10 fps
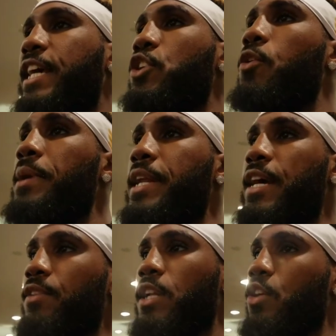think it's going to be
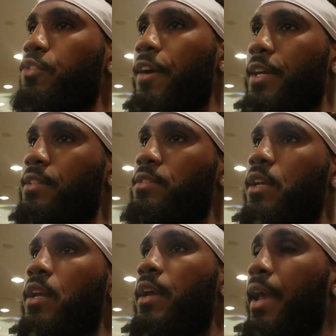another close fight.
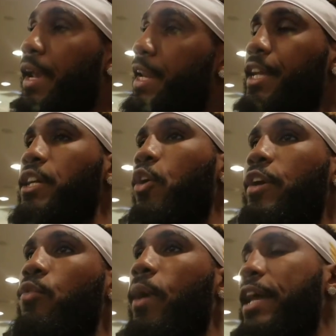And it can go
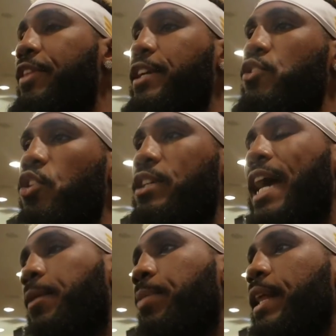either way. I think it's going to
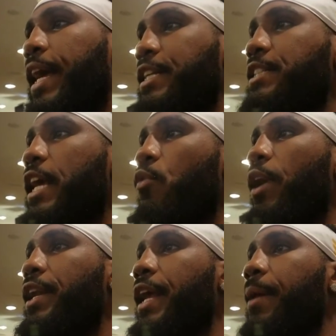kind of play like the same
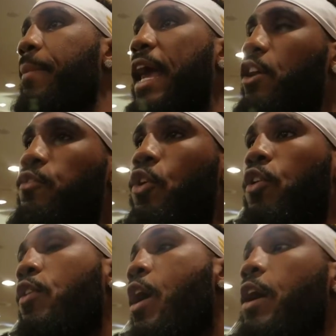way it did back and
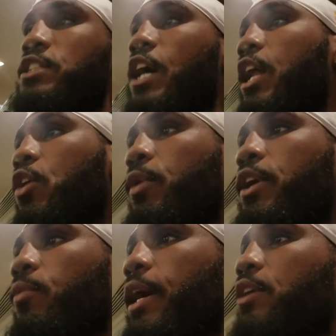forth. Charlo
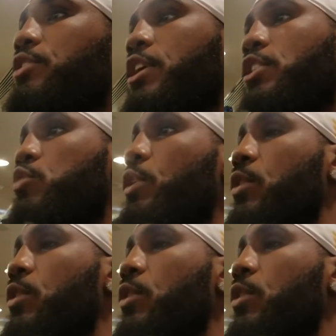went around, Harrison